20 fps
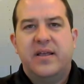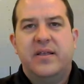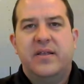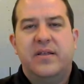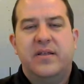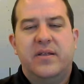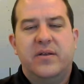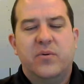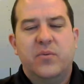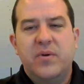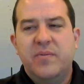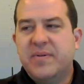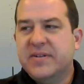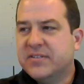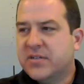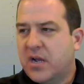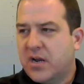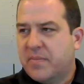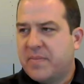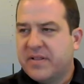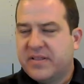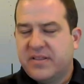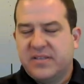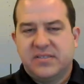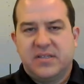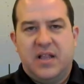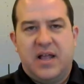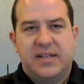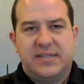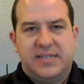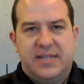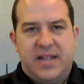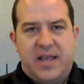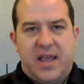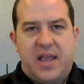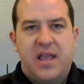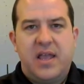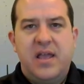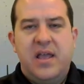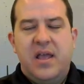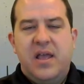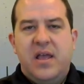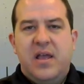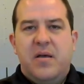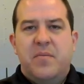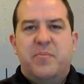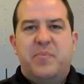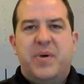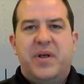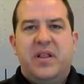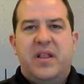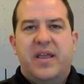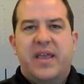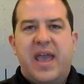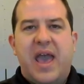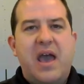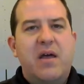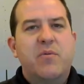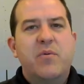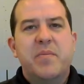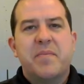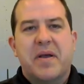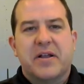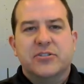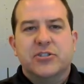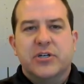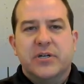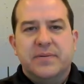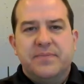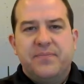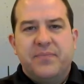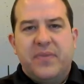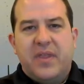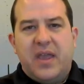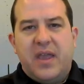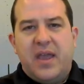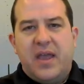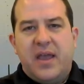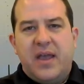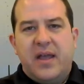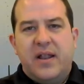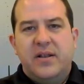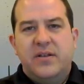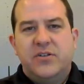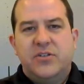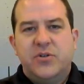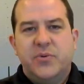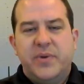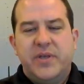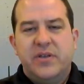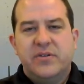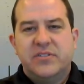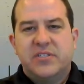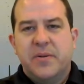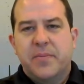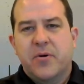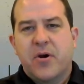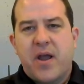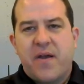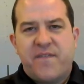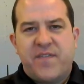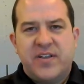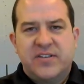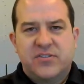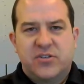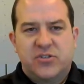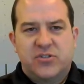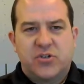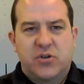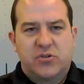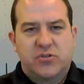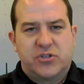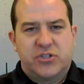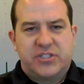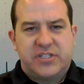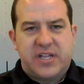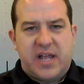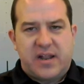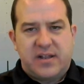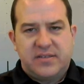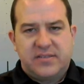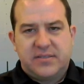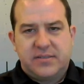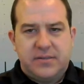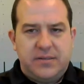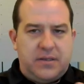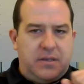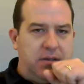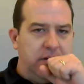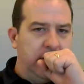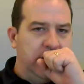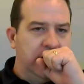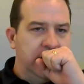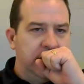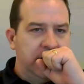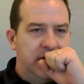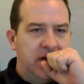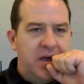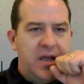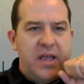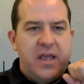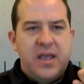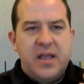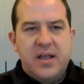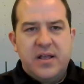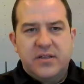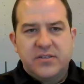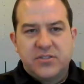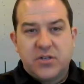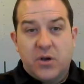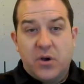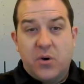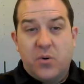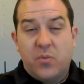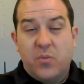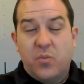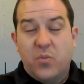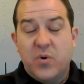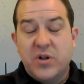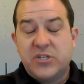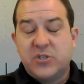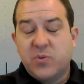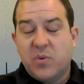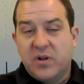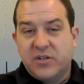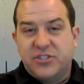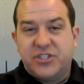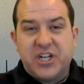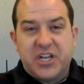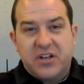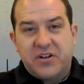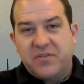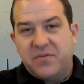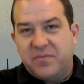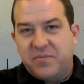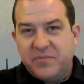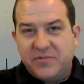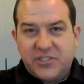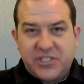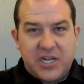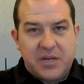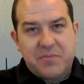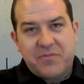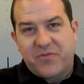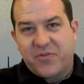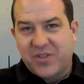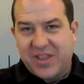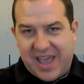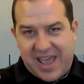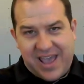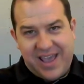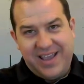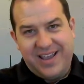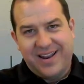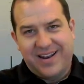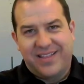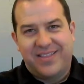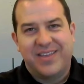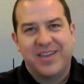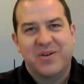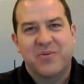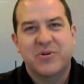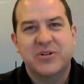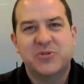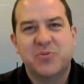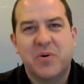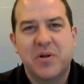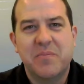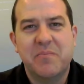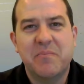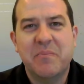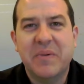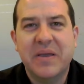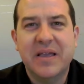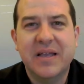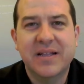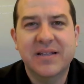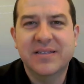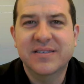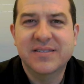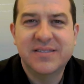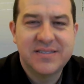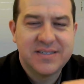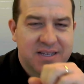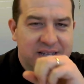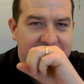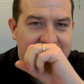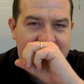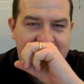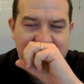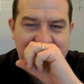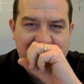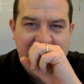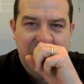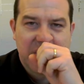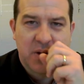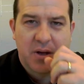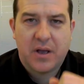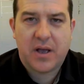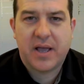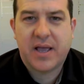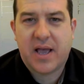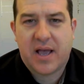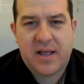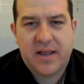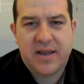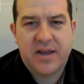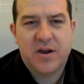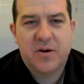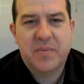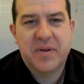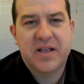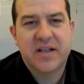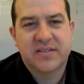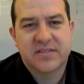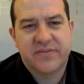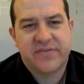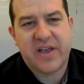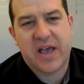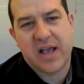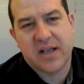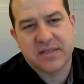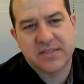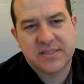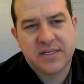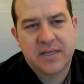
we've been talking about this a lot today, but like, how do we measure it? And do we use demographics or social status? So which one, chicken before the egg kind of thing, which one means I got here because of X?